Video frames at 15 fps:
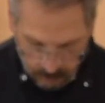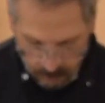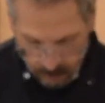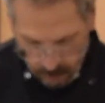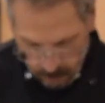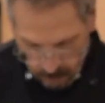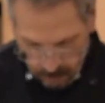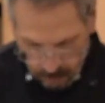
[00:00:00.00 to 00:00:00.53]

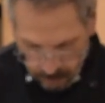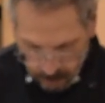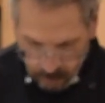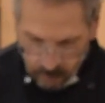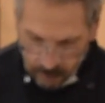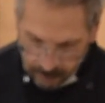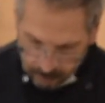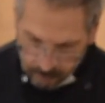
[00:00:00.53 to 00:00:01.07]
I don't know, you
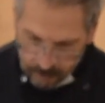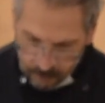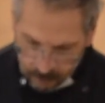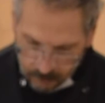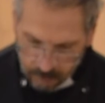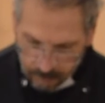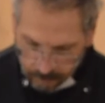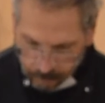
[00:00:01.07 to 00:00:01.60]
might
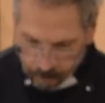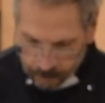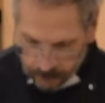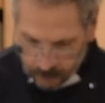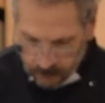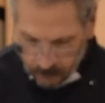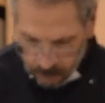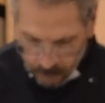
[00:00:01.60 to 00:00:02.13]
be
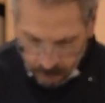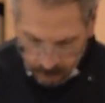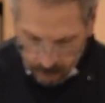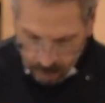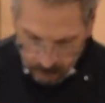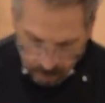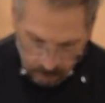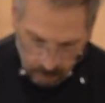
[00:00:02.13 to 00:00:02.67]

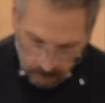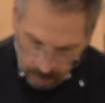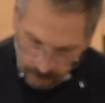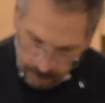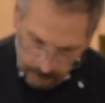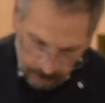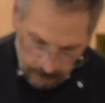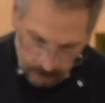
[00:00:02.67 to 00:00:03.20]
thinking, oh,
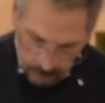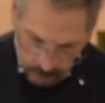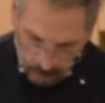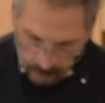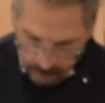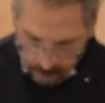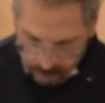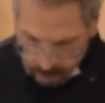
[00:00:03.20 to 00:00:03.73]
I gotta
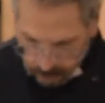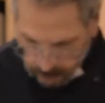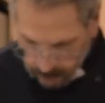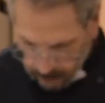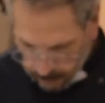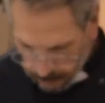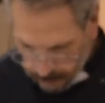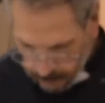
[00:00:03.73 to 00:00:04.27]
stay in
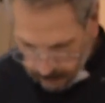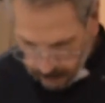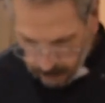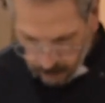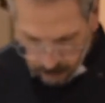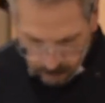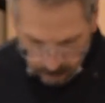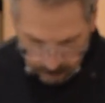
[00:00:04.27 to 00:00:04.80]
shape, I
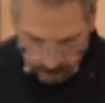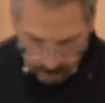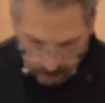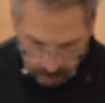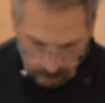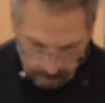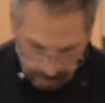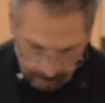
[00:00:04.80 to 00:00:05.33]
gotta look
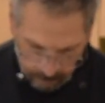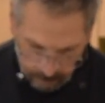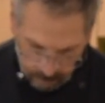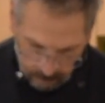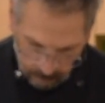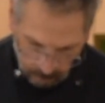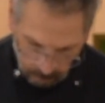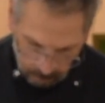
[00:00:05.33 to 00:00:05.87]
good for
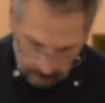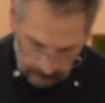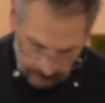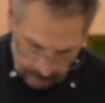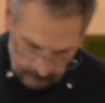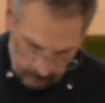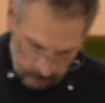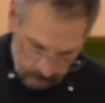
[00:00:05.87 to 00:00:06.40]
the
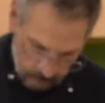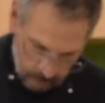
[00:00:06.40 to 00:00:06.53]
holidays.